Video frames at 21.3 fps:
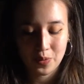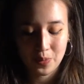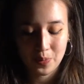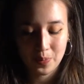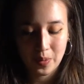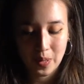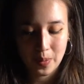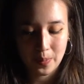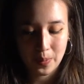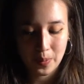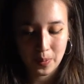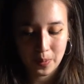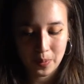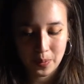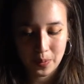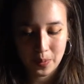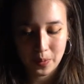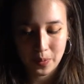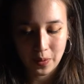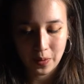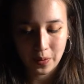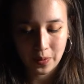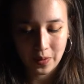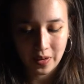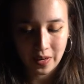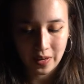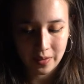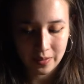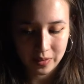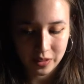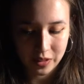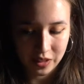people who thought
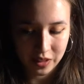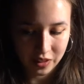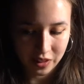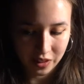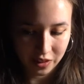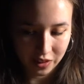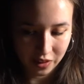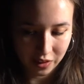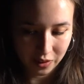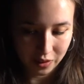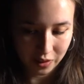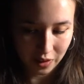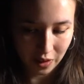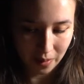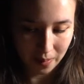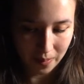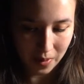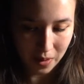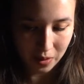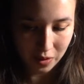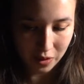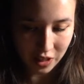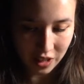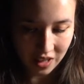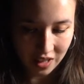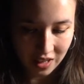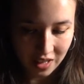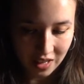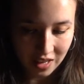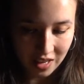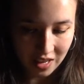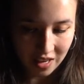I was just going to do stop motion
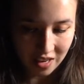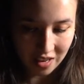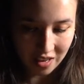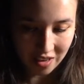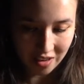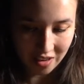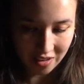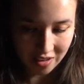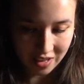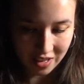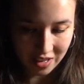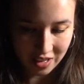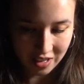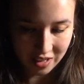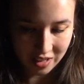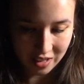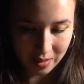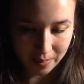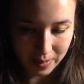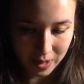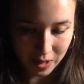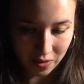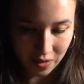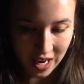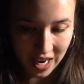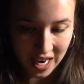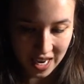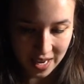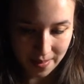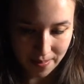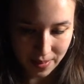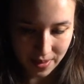are going to
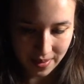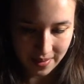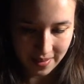unsubscribe.